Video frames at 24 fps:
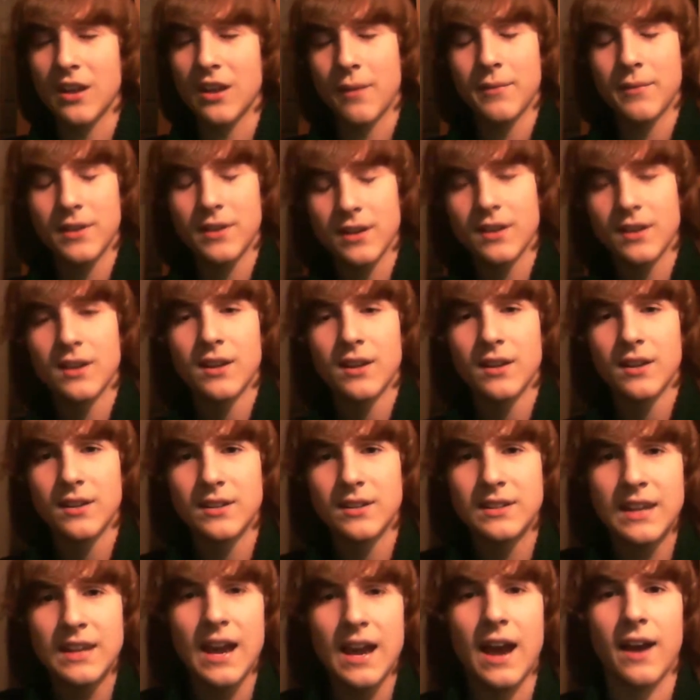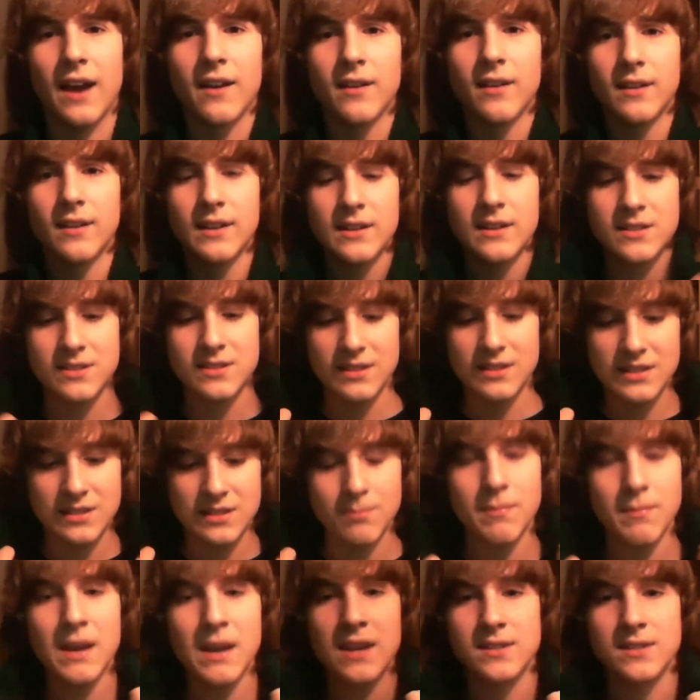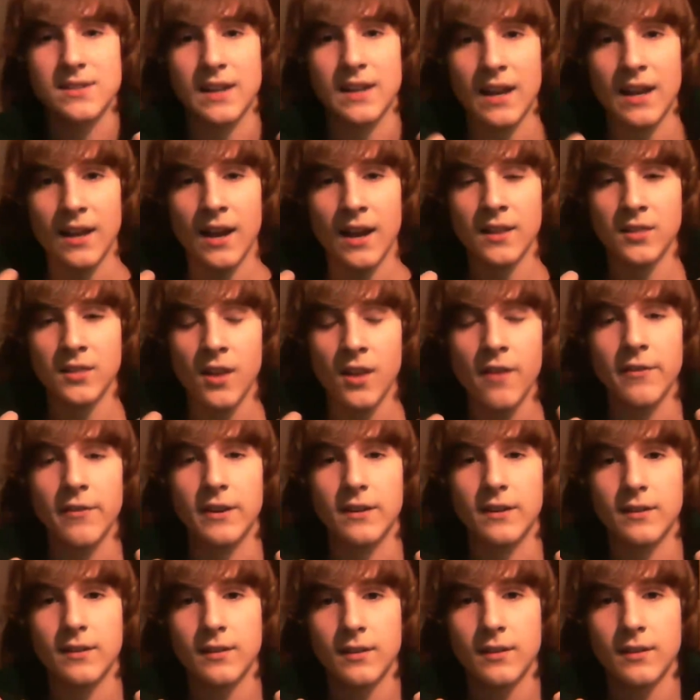I mean, yeah, it's amazing. I love it.